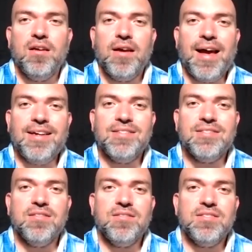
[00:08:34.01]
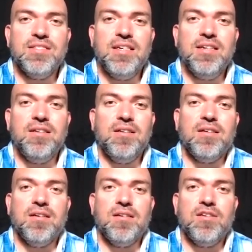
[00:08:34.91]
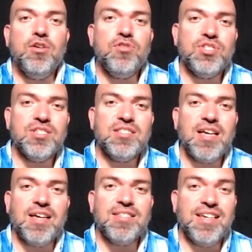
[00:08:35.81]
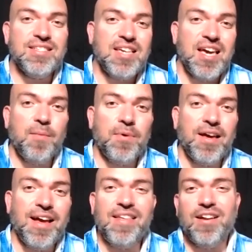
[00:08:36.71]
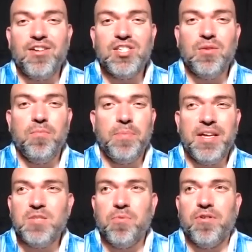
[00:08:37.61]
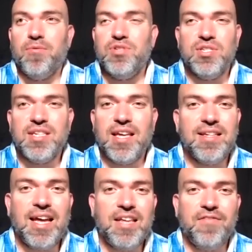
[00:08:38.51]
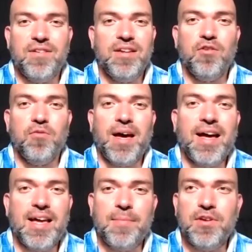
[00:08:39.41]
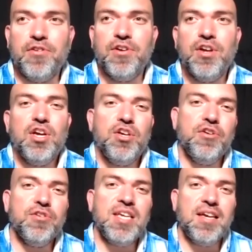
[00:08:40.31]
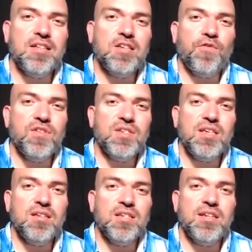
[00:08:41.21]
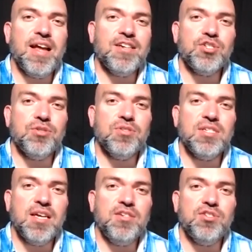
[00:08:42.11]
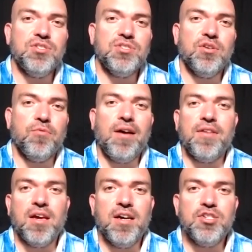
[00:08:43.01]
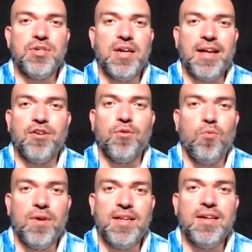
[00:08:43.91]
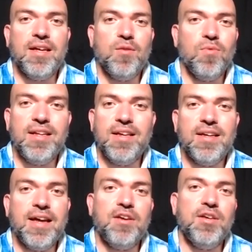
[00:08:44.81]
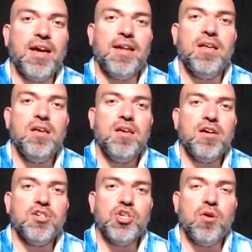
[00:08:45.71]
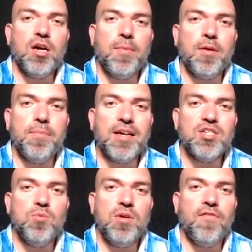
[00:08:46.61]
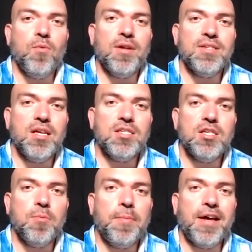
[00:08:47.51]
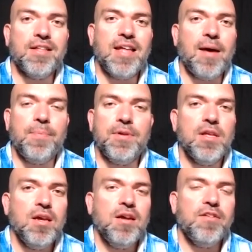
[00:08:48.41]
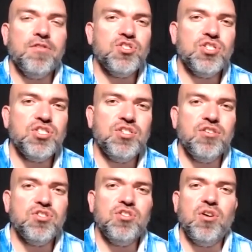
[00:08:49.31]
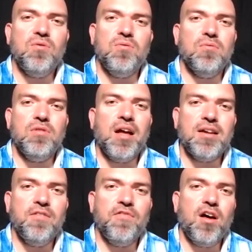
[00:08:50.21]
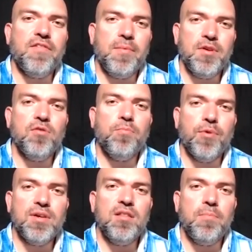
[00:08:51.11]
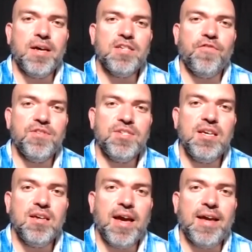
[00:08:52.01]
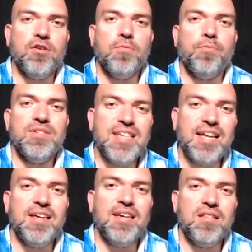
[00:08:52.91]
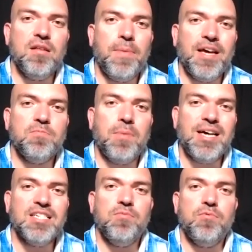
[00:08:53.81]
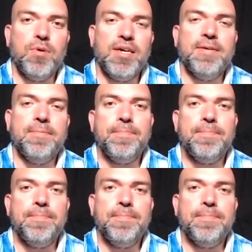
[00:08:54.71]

has seen uh, huge success in Tampa and then also in Pittsburgh, which is like not even nearby. I mean, you're, you're taking this physique to national stages around the country, and you're winning and winning. And now you got a show coming up next week, if you want to tell us a little bit about that. But there's just there's no luck involved. I mean, you're bringing the best physique and you're presenting it in the best possible way.